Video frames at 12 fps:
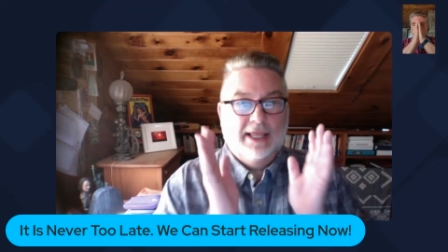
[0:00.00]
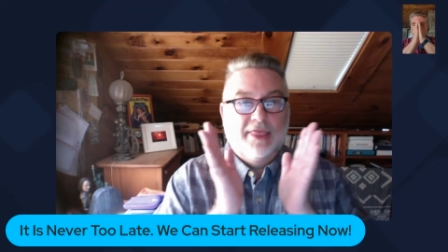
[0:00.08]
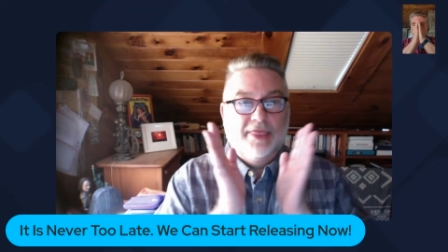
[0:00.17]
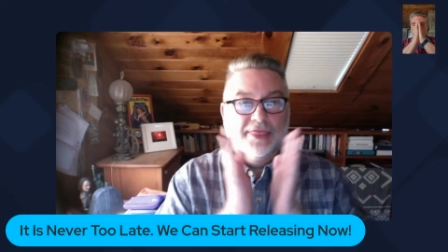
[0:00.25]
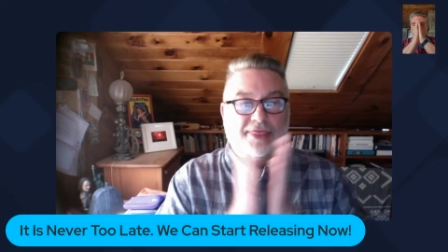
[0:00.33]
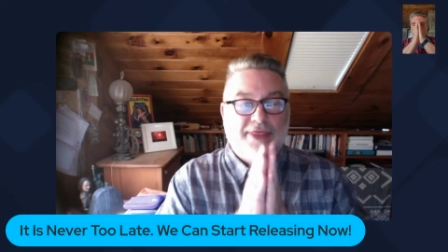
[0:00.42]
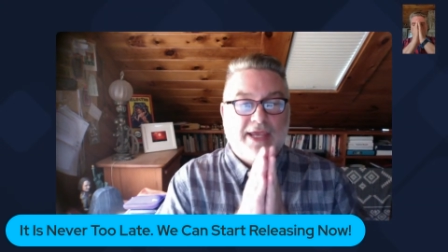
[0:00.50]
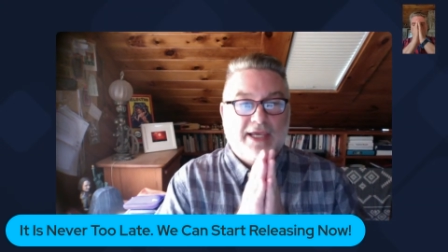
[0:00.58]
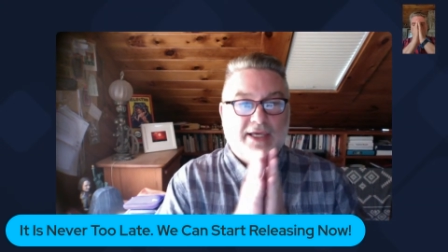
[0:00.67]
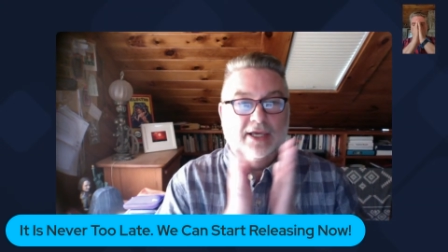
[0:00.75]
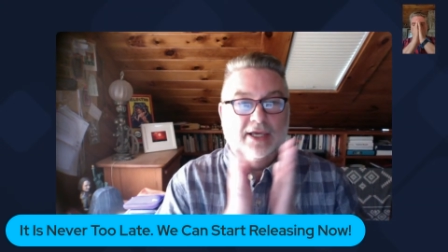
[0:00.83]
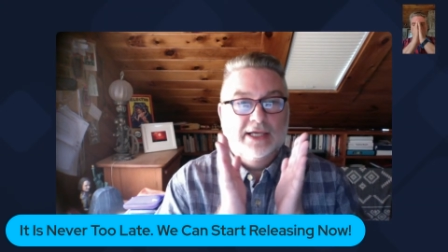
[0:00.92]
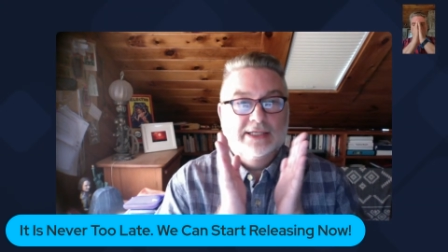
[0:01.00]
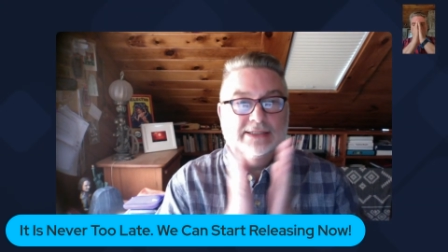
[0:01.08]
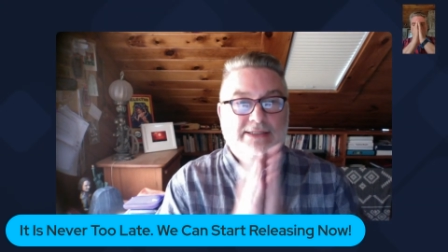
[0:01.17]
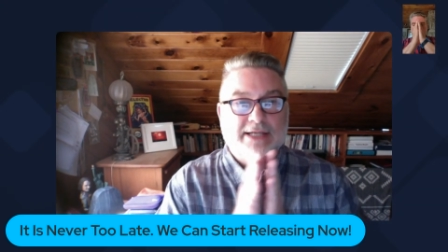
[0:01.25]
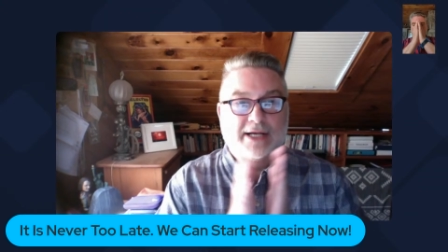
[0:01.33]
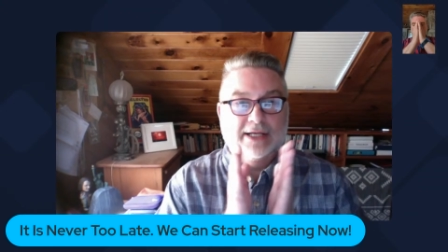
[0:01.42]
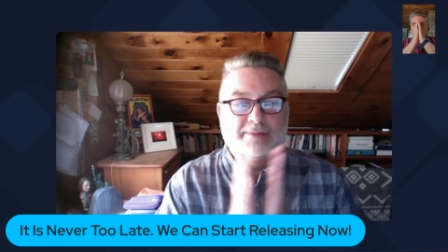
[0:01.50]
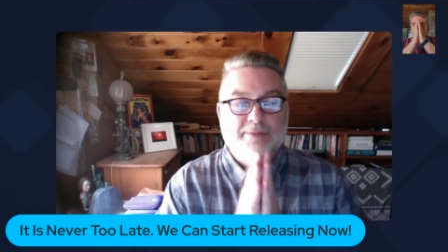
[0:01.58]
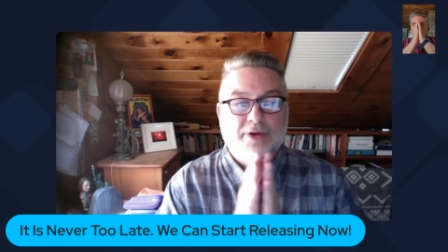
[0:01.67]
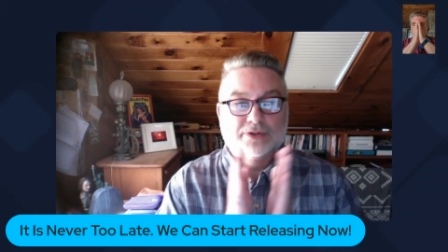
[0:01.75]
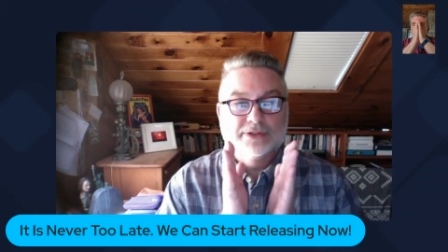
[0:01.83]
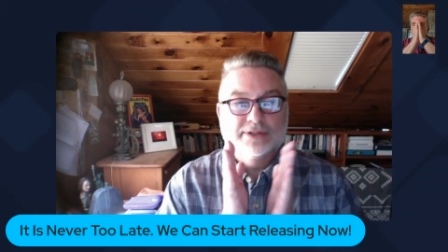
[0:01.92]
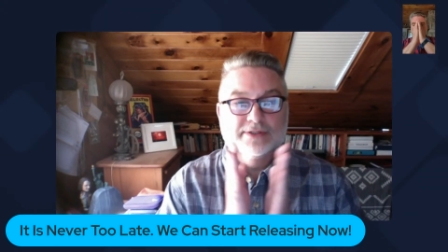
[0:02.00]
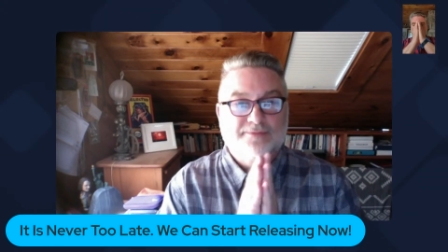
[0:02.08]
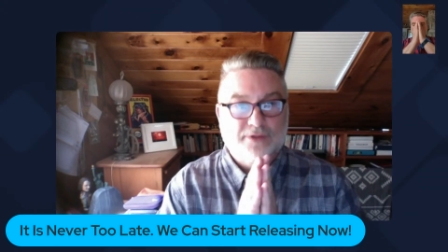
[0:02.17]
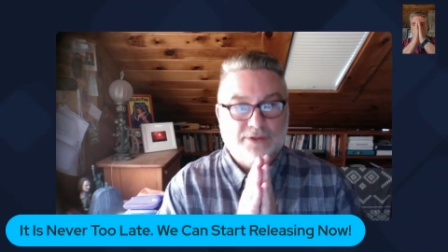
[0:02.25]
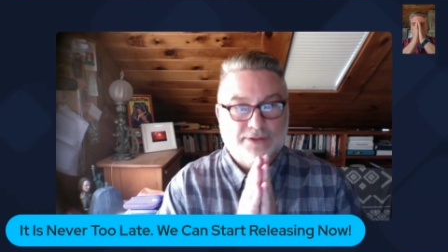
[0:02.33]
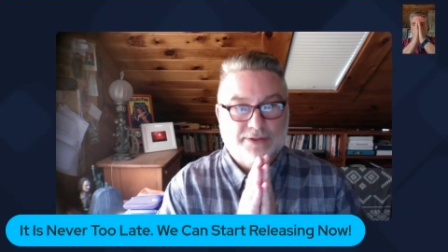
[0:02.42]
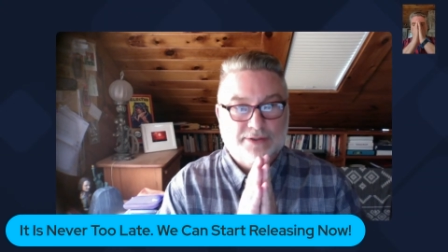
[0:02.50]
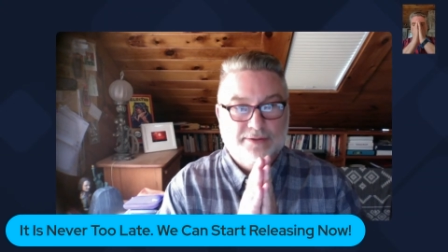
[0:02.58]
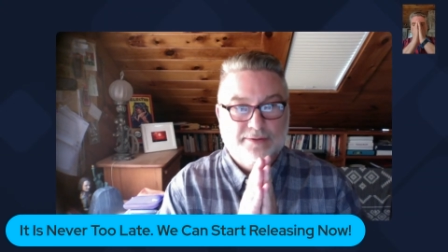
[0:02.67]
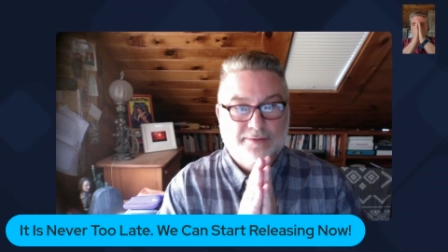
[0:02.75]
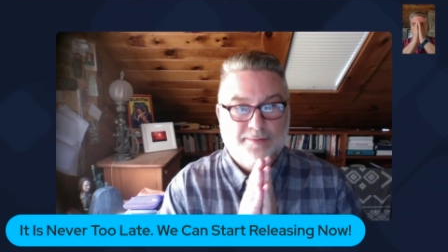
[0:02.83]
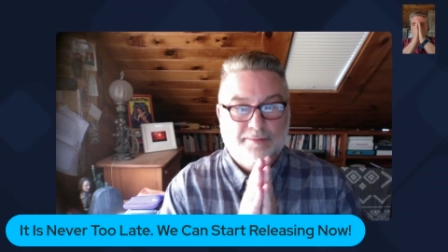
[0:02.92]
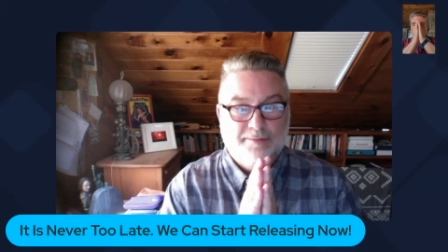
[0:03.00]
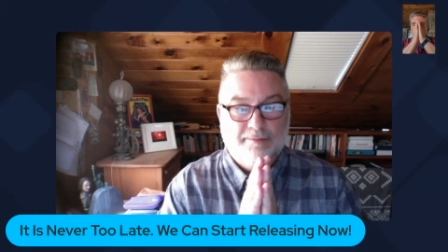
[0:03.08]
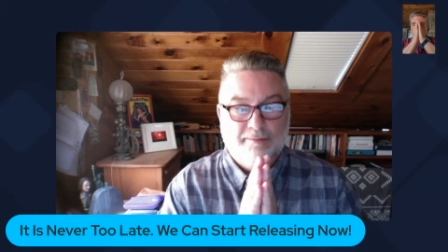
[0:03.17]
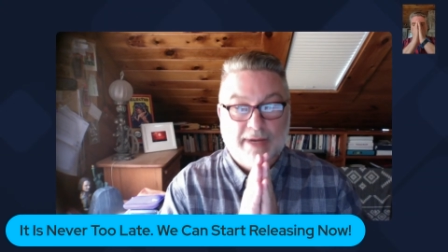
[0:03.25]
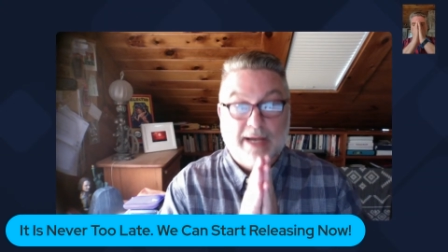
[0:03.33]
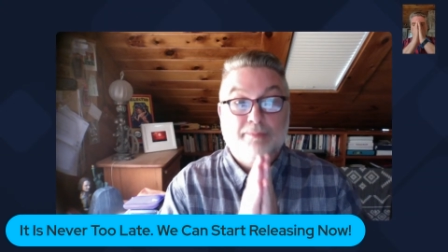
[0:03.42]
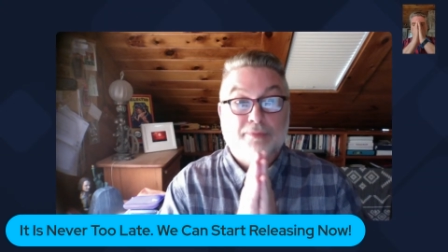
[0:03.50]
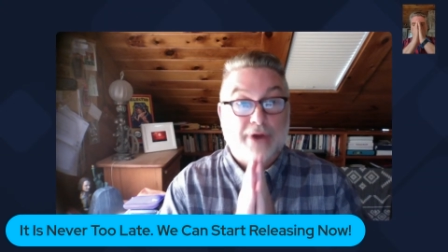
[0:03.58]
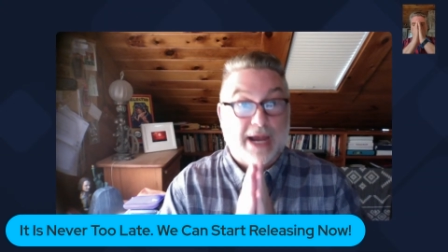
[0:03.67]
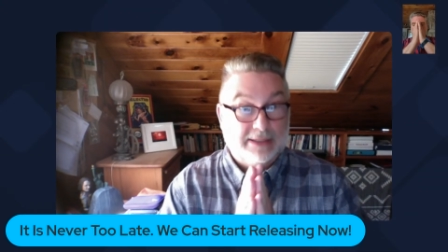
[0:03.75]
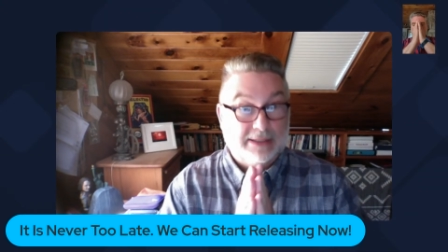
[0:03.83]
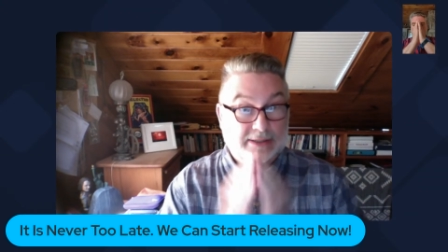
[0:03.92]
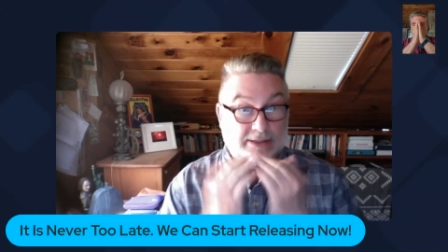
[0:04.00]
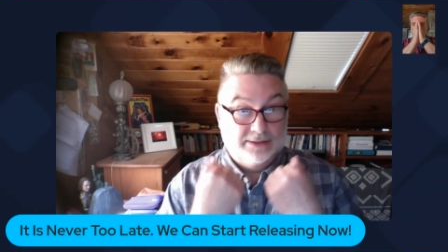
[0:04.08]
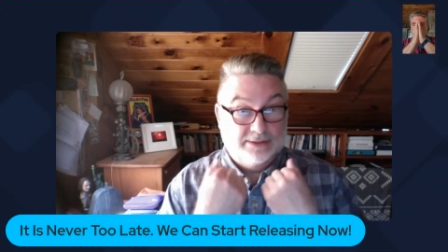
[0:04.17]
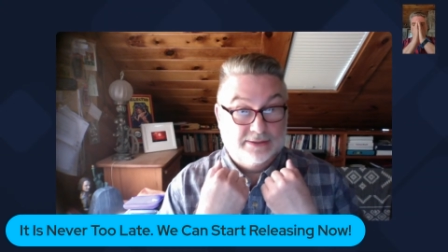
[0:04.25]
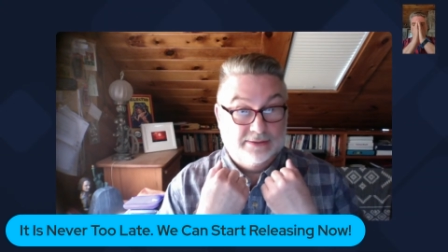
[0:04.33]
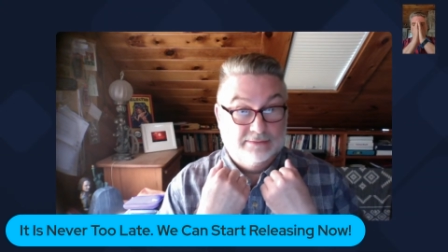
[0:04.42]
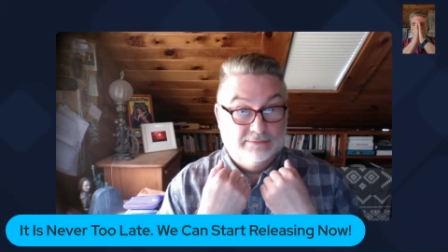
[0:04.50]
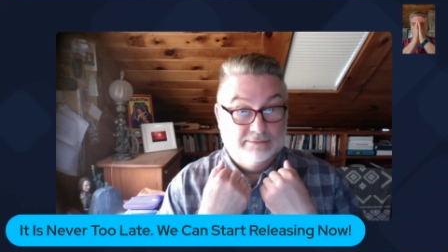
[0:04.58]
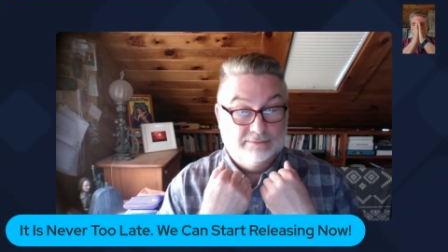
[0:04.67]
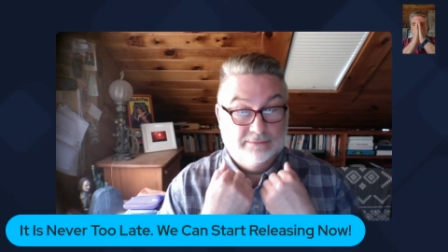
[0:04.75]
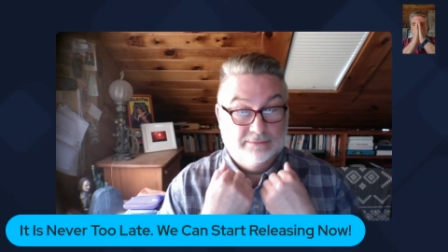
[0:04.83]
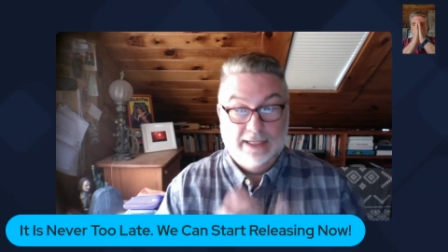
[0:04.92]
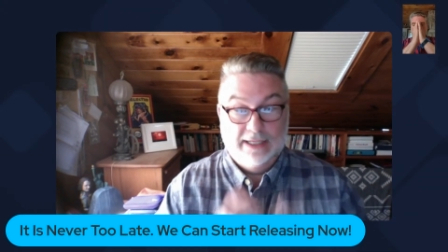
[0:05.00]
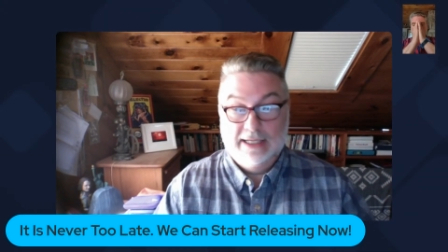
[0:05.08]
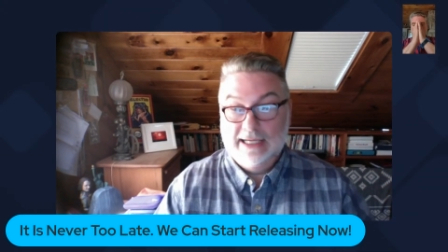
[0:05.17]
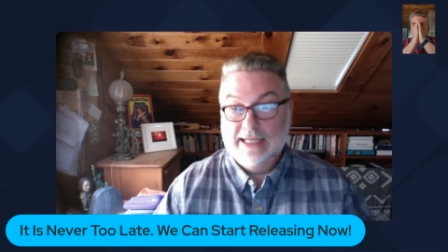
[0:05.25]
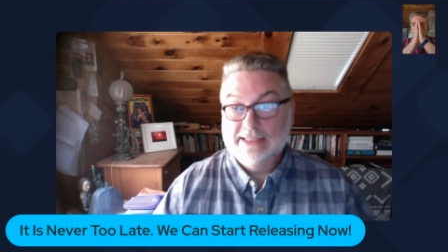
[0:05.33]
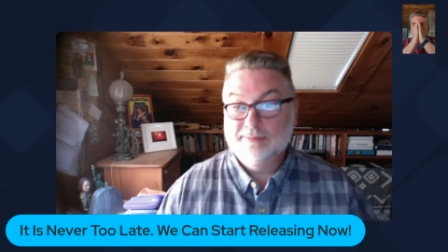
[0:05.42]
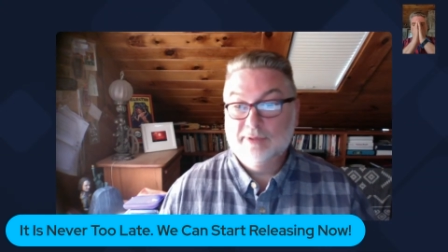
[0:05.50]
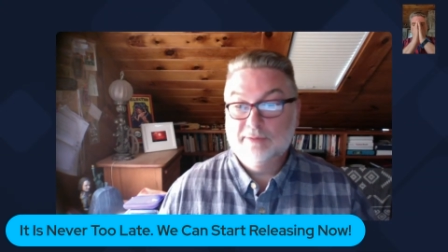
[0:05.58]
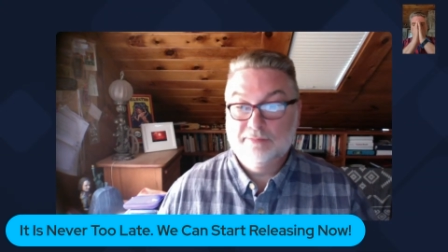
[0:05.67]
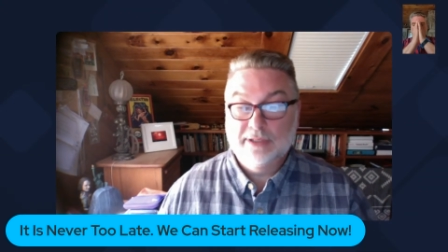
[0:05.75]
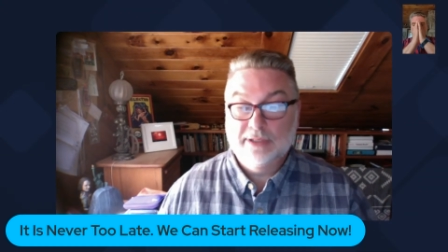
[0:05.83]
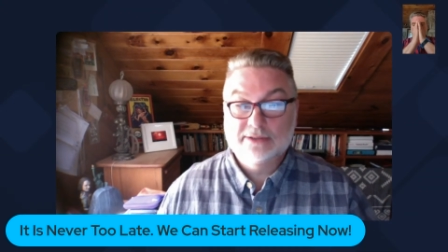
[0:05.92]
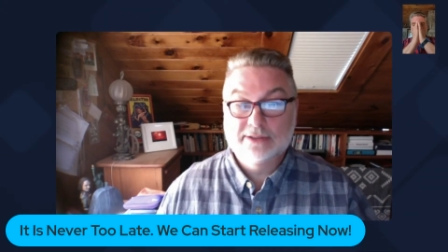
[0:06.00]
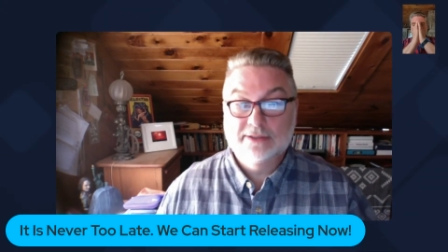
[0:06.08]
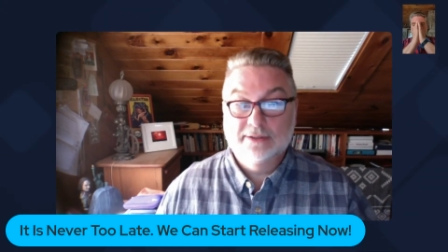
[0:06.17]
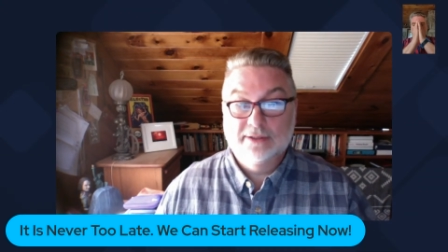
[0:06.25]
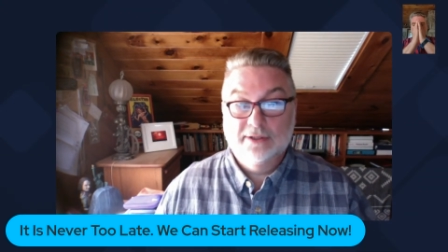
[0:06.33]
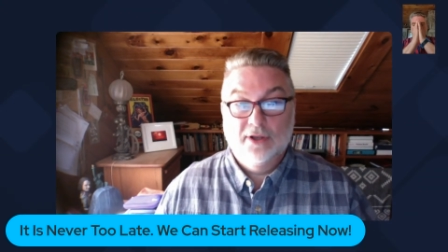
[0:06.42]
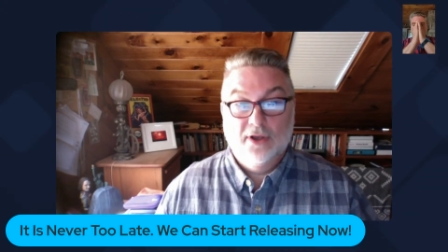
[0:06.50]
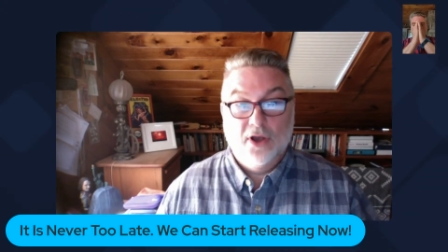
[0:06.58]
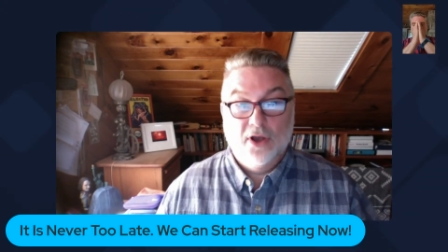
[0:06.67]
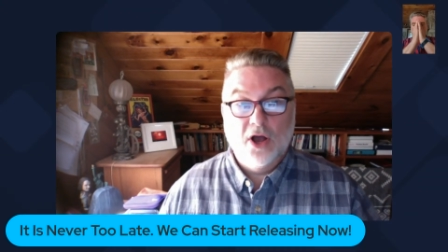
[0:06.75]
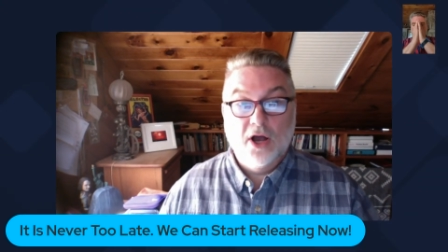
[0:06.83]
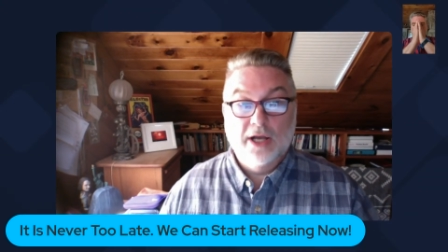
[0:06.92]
Think stuck emotions first. My practice has been built on